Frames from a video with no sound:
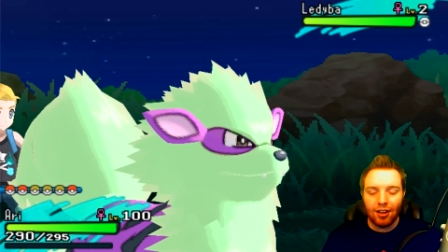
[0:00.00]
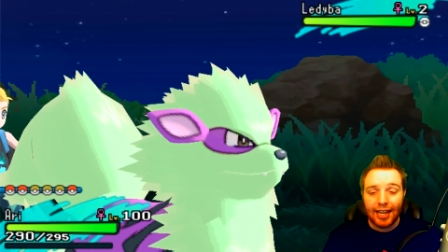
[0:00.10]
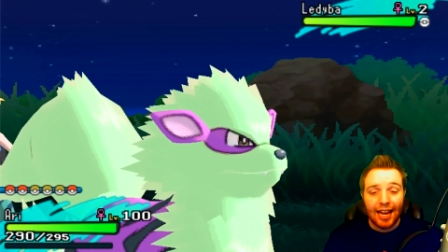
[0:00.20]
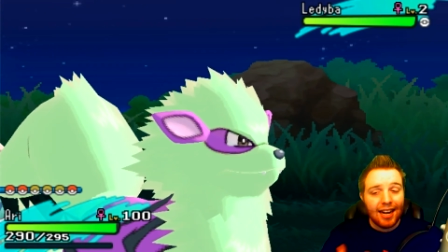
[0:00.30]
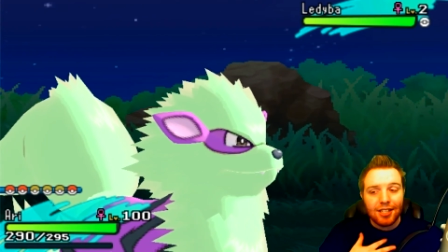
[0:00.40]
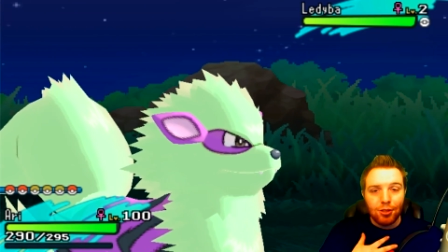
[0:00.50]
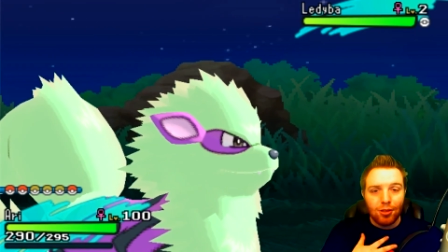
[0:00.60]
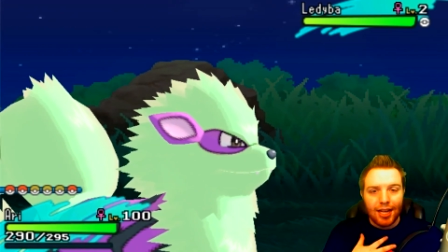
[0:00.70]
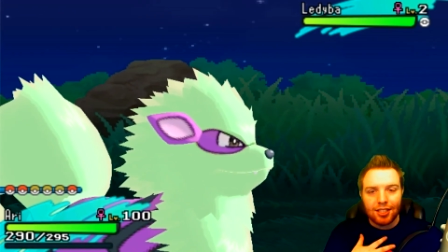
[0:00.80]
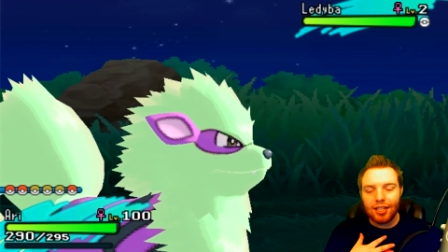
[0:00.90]
Again, I do
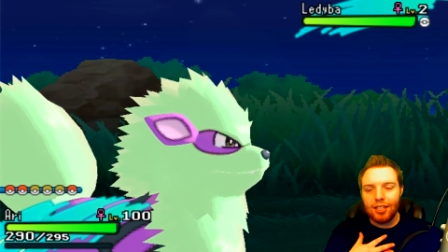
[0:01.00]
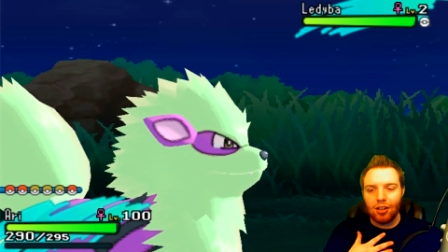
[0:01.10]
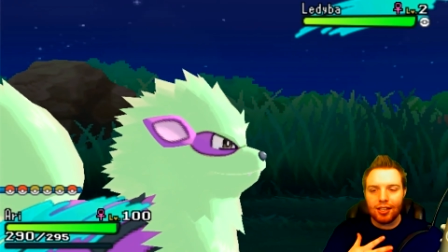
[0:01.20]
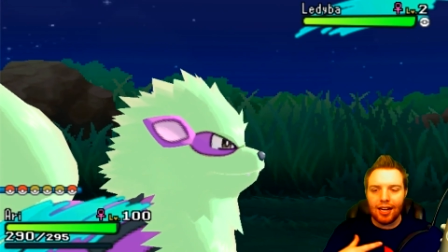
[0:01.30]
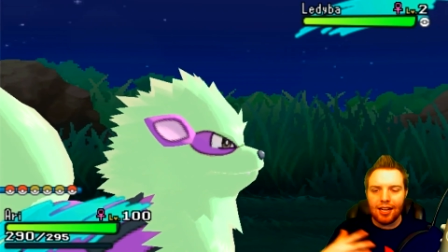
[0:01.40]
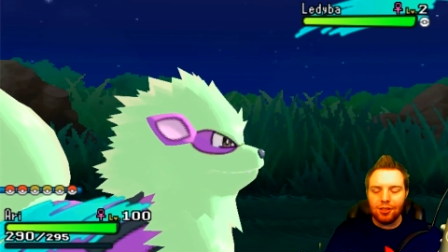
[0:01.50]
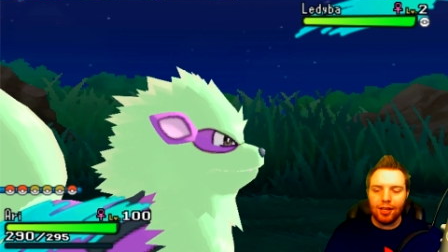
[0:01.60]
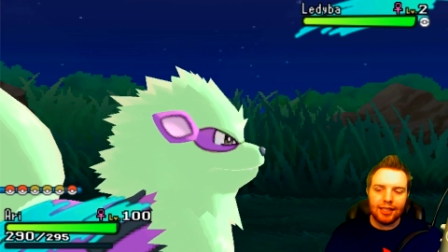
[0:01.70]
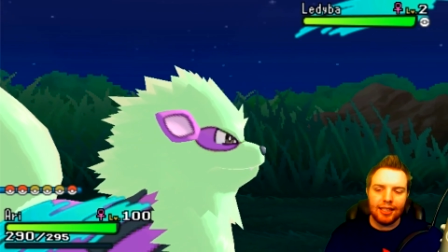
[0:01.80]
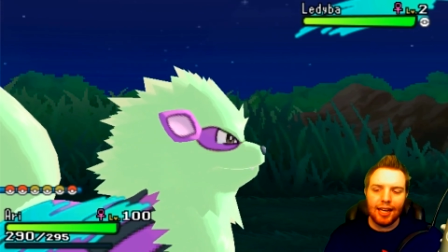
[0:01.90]
like shiny Arcanine. I do
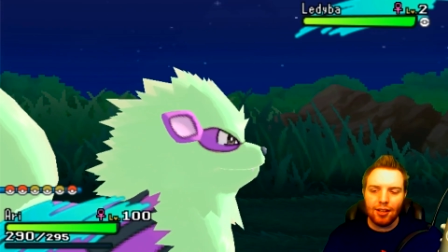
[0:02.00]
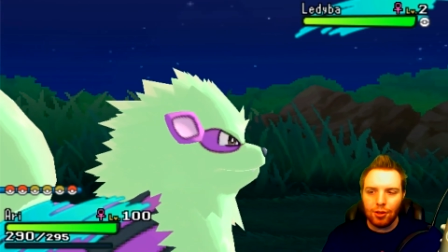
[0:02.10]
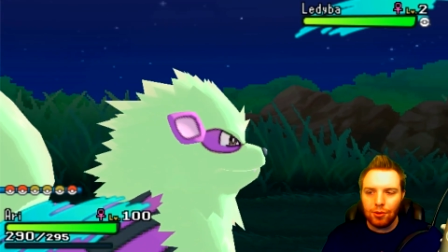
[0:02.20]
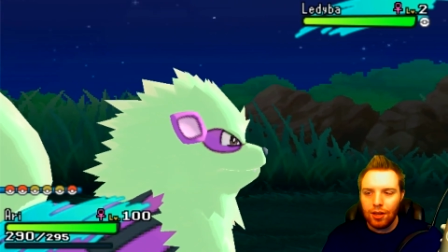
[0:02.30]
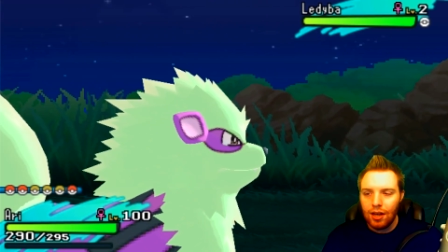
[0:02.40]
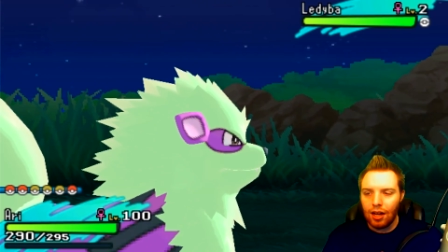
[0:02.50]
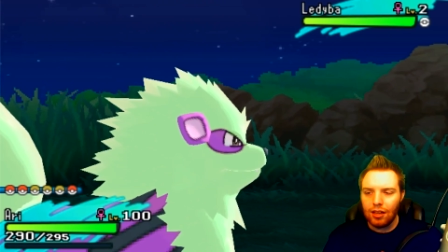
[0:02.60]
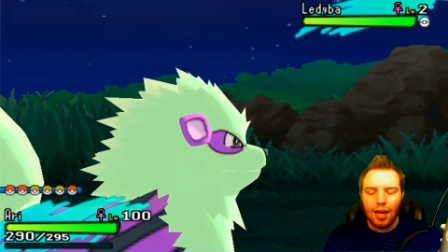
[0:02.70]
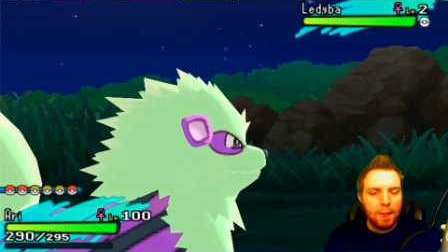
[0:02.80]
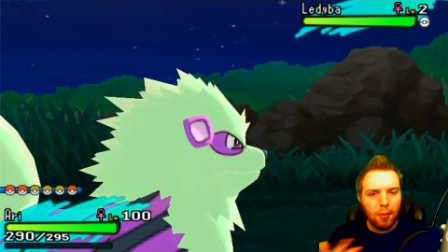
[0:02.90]
like the yellow. A
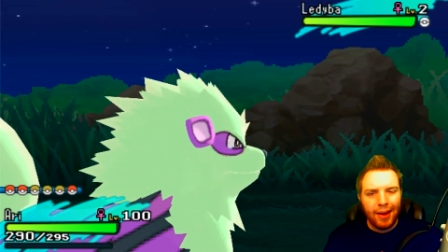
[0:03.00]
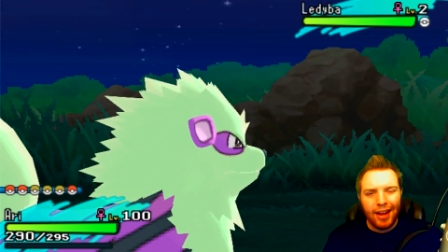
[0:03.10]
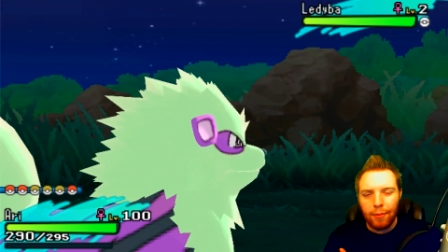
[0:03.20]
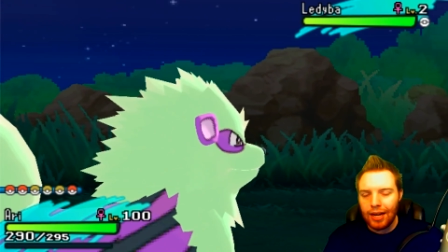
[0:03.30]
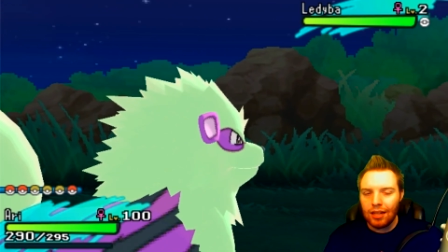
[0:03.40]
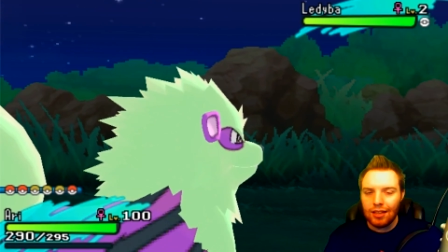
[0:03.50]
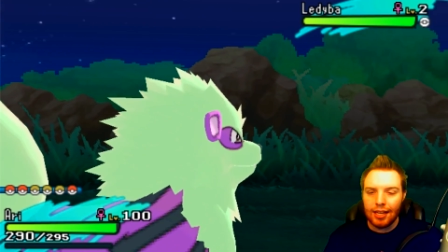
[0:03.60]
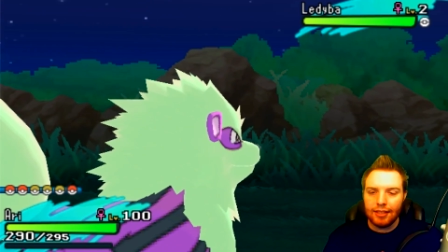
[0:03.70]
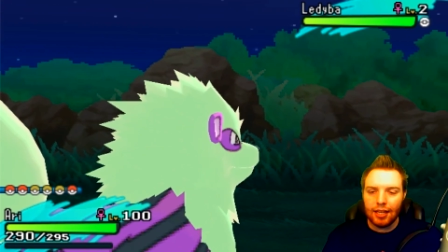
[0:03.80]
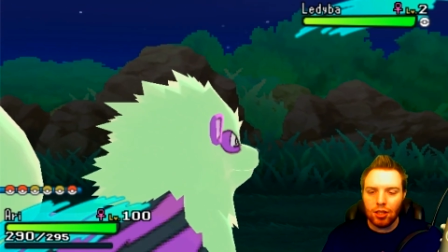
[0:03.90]
lot of people may or may not
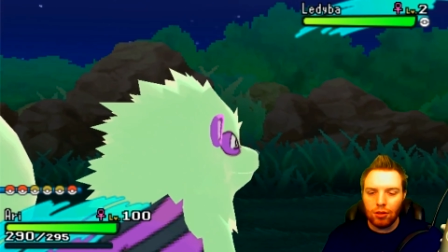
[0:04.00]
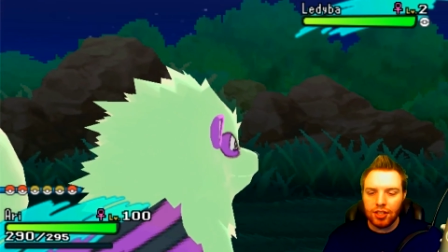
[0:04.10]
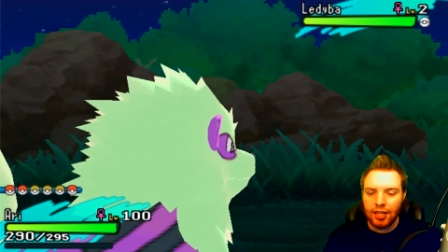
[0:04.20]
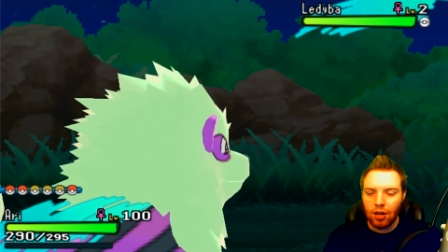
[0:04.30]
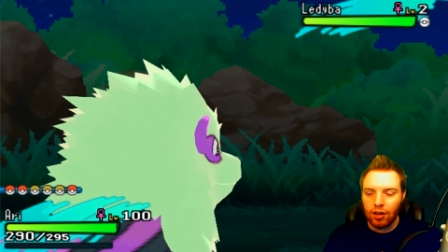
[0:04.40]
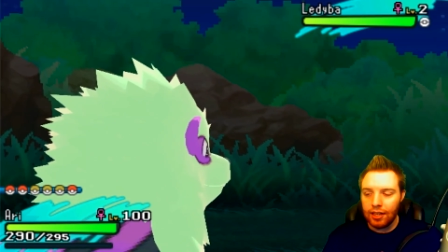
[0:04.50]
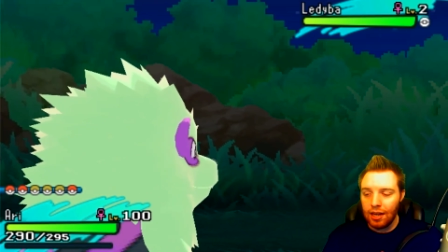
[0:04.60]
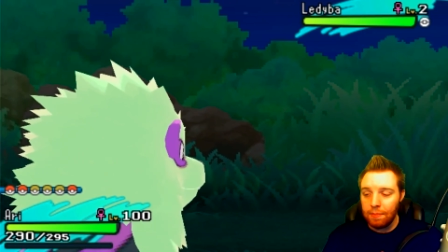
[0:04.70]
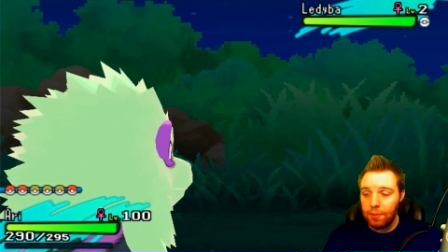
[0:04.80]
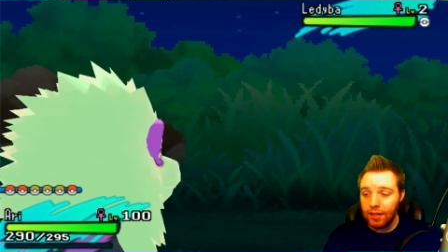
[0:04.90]
like the yellow of shiny
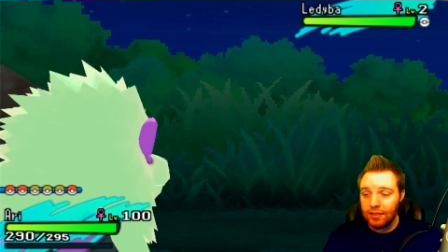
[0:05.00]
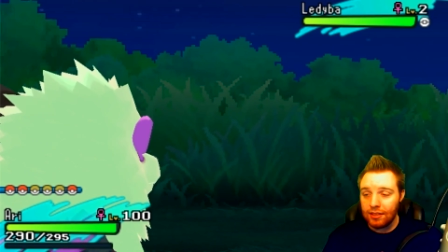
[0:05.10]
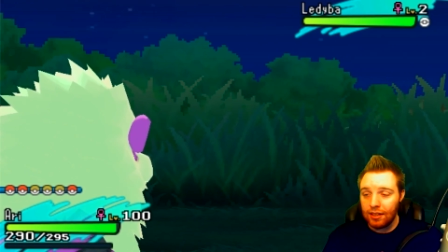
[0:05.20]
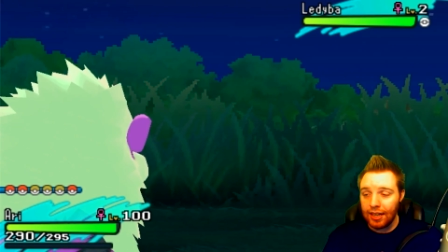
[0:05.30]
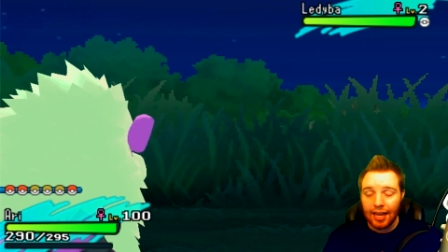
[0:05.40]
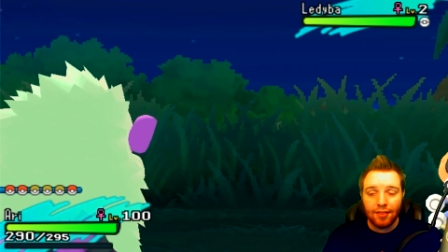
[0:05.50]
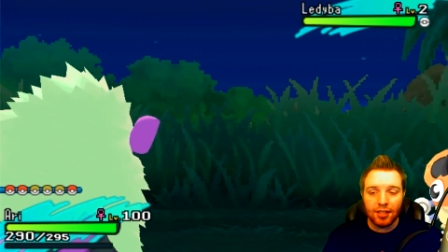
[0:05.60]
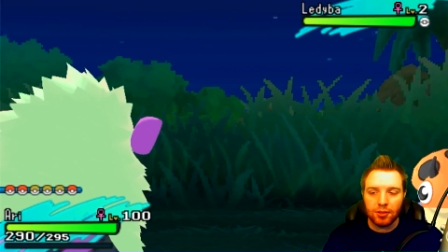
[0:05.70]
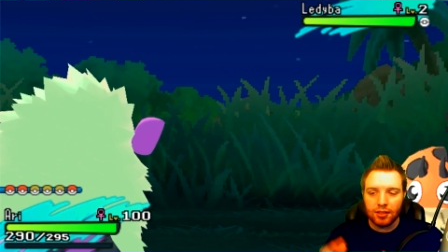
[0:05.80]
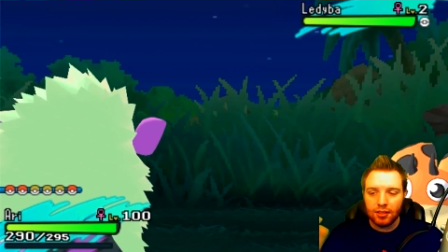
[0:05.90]
Arcanine, but uh, again,
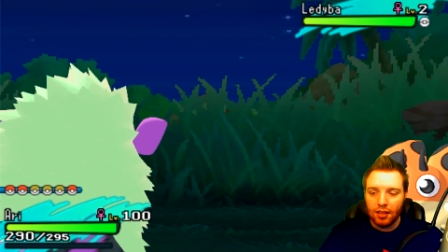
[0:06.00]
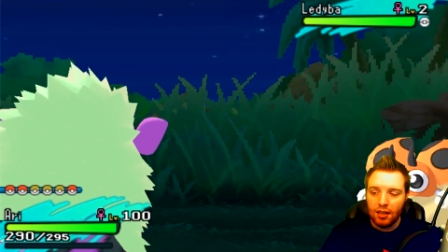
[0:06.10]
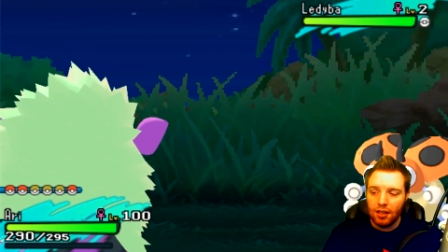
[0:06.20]
this is...